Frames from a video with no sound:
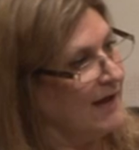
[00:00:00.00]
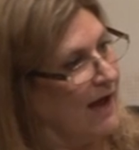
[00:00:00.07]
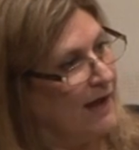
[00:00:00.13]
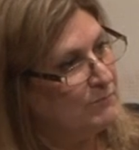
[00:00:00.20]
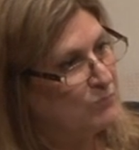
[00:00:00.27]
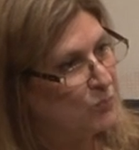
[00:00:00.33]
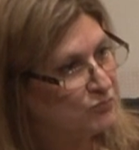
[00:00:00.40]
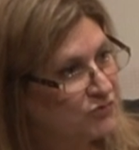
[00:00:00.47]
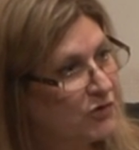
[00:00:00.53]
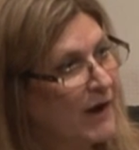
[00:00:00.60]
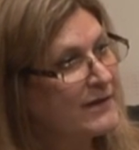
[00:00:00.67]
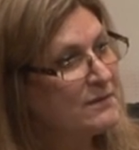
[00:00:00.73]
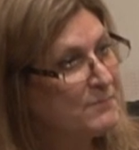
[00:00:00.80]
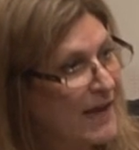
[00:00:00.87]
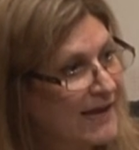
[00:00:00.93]
I'm
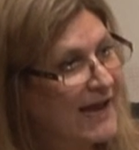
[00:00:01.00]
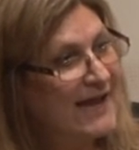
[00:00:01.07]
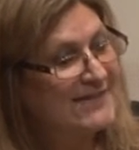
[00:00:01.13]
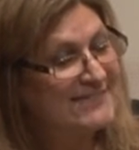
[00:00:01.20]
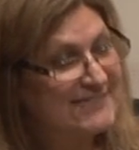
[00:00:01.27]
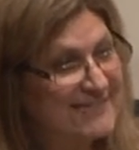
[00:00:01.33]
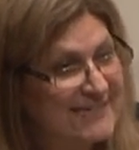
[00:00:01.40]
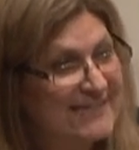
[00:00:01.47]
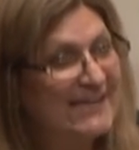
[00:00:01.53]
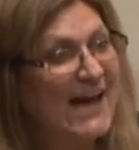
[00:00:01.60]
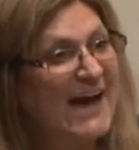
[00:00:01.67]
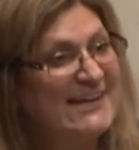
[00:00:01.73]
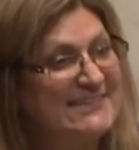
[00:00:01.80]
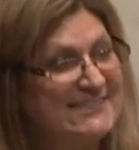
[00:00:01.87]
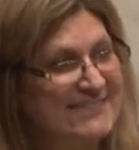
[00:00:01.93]
trying to make a
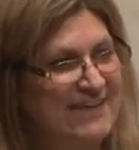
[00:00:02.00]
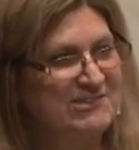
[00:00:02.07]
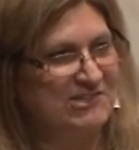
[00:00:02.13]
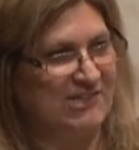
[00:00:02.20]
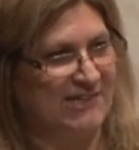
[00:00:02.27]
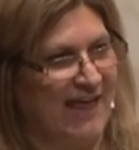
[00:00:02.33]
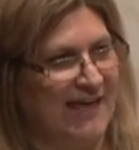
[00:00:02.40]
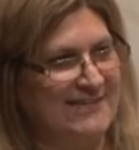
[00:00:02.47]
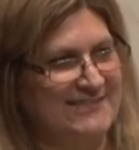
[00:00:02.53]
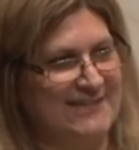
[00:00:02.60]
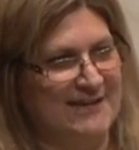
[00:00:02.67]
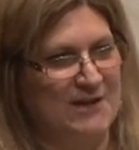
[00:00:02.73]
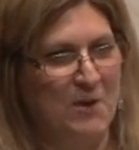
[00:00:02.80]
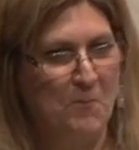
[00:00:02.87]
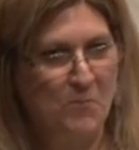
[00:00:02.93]
de
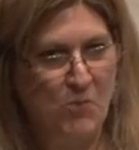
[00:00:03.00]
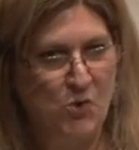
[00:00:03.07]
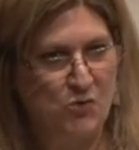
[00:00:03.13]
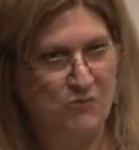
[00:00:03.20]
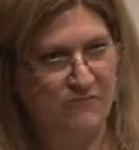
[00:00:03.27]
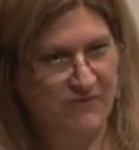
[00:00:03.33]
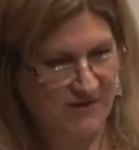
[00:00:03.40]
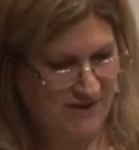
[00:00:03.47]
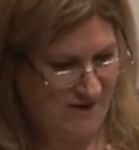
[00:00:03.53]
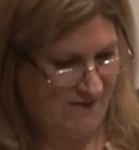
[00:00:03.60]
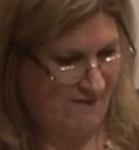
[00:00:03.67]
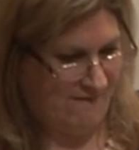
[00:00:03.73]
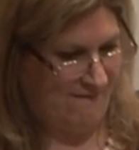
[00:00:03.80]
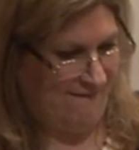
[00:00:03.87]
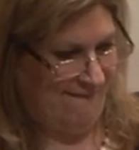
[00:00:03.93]
essentializing move
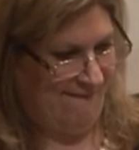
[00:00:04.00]
here.